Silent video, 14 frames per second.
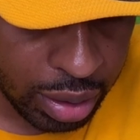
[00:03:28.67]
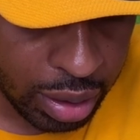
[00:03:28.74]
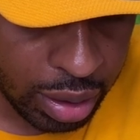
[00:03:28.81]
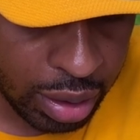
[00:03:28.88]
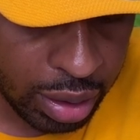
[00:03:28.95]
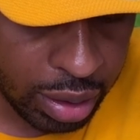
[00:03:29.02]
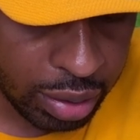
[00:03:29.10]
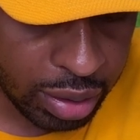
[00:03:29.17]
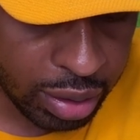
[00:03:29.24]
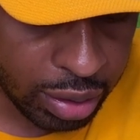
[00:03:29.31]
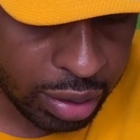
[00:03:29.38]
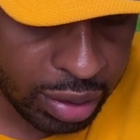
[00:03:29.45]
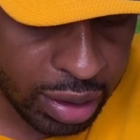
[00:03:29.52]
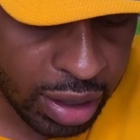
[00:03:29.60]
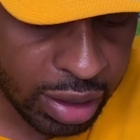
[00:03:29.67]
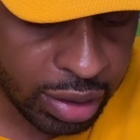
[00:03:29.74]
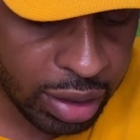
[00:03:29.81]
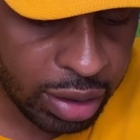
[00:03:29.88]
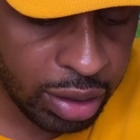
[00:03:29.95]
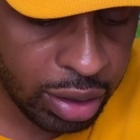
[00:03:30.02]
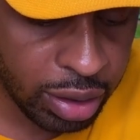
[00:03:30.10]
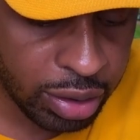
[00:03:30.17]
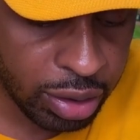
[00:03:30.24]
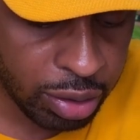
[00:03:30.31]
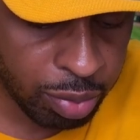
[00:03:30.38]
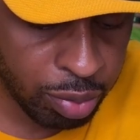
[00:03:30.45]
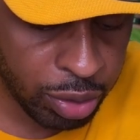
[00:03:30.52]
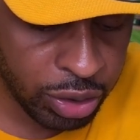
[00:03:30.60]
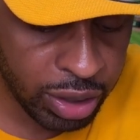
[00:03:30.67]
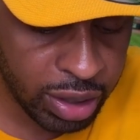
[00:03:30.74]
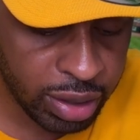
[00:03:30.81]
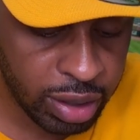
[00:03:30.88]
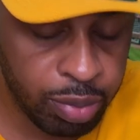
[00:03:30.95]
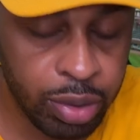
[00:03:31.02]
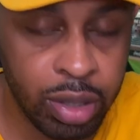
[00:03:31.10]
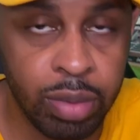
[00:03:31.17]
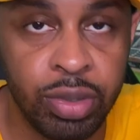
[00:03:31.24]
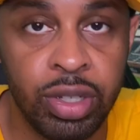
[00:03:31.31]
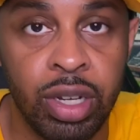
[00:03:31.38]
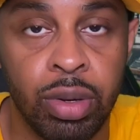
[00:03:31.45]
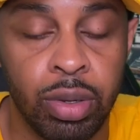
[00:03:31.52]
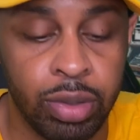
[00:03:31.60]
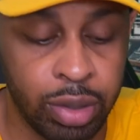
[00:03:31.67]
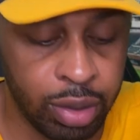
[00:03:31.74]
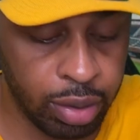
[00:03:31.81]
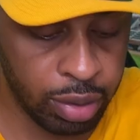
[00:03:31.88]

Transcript: And guys like Nicholas Majewski put up zeros.